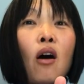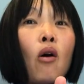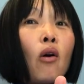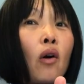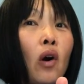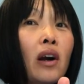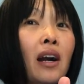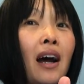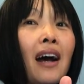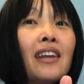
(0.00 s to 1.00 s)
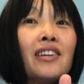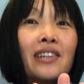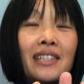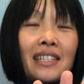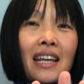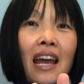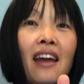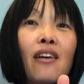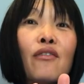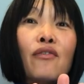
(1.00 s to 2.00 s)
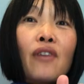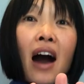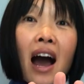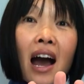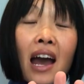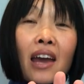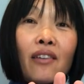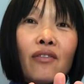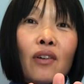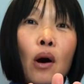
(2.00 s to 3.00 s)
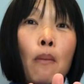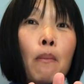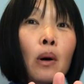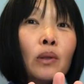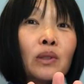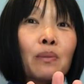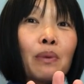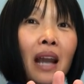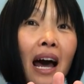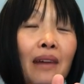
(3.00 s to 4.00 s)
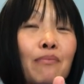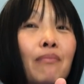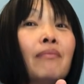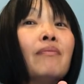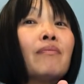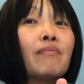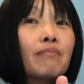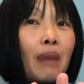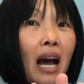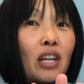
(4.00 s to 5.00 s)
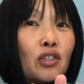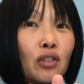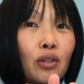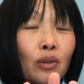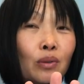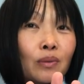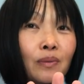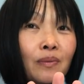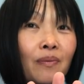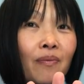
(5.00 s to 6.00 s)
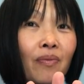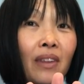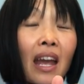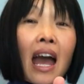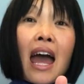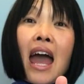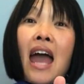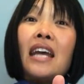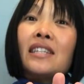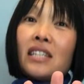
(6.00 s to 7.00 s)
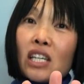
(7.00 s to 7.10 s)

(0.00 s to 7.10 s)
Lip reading: Or you could say 5 multiplied by 2 is